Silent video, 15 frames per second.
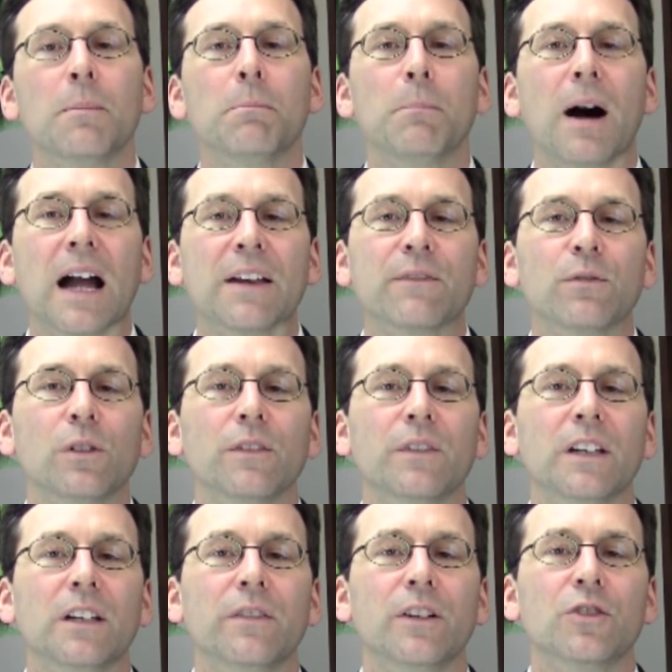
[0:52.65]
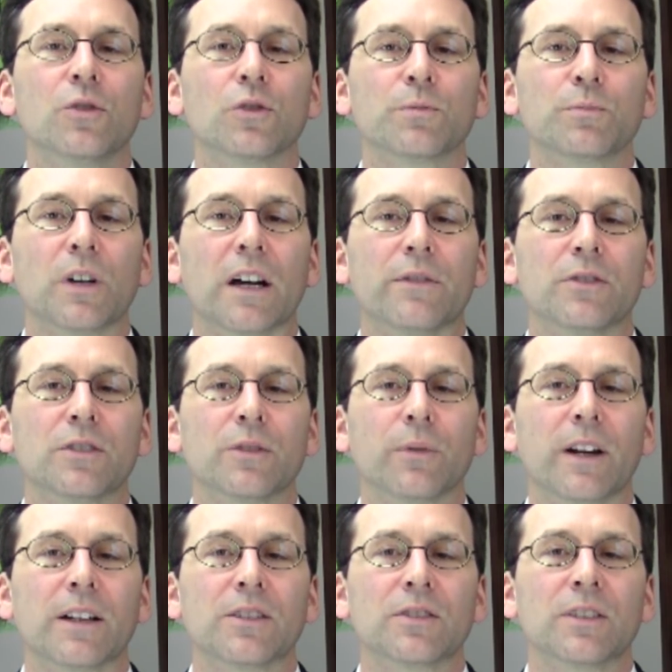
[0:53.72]
mindful of individuals' privacy
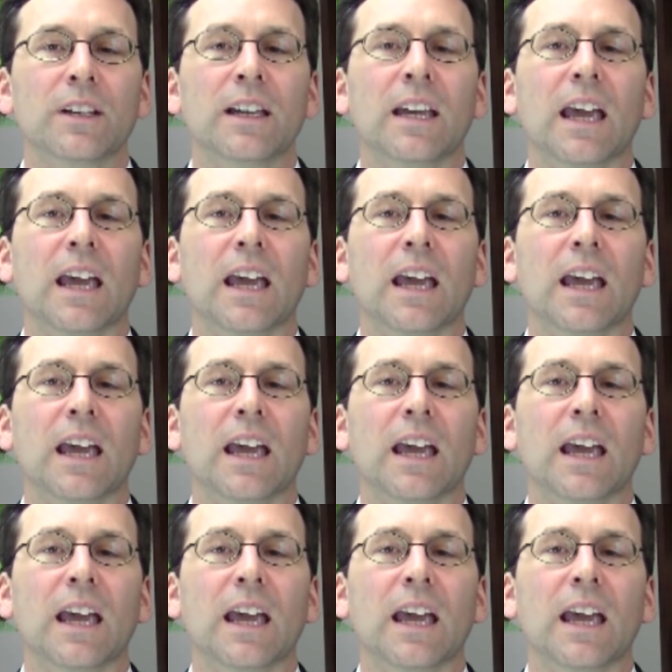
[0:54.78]
rights,